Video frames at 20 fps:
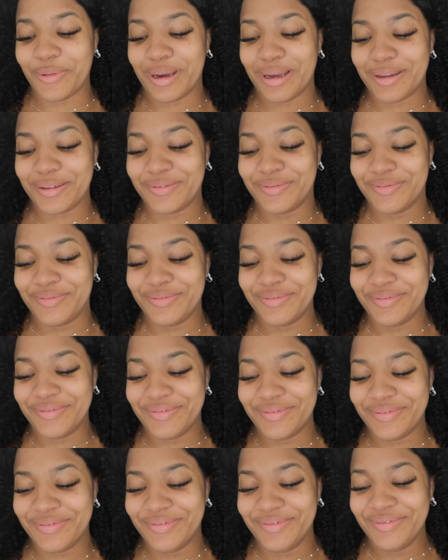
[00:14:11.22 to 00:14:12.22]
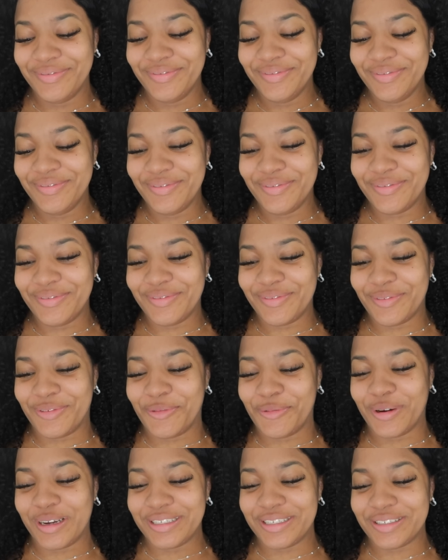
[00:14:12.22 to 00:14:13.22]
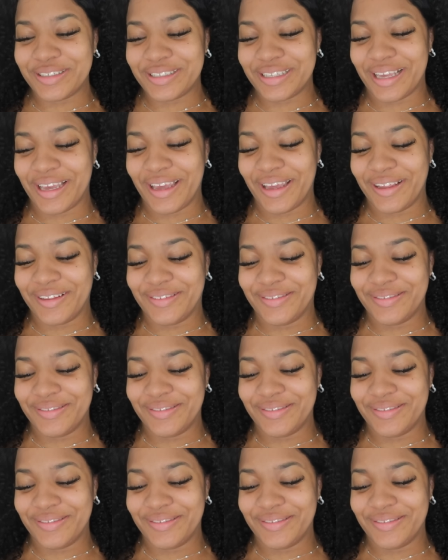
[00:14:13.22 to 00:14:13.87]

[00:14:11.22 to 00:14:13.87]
what? What you said?